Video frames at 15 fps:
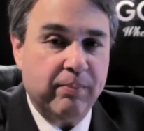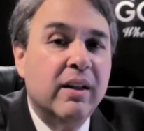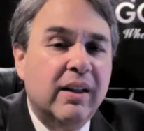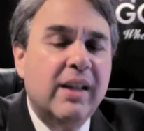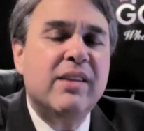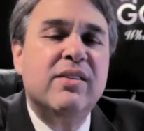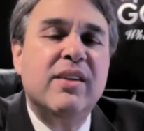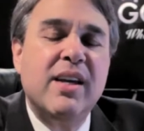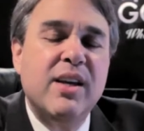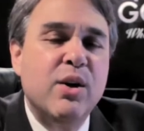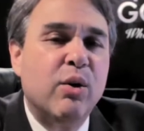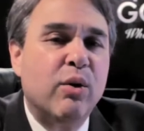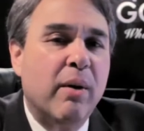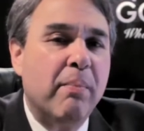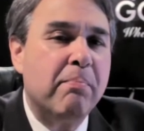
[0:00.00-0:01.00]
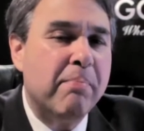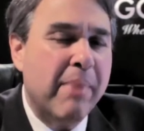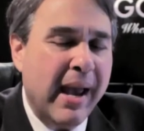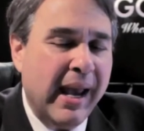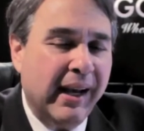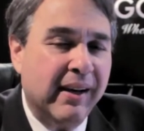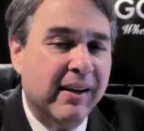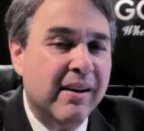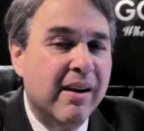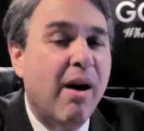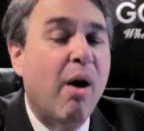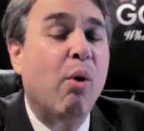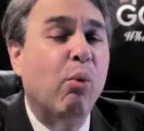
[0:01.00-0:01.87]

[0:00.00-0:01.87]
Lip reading: Let's say you're a bank, a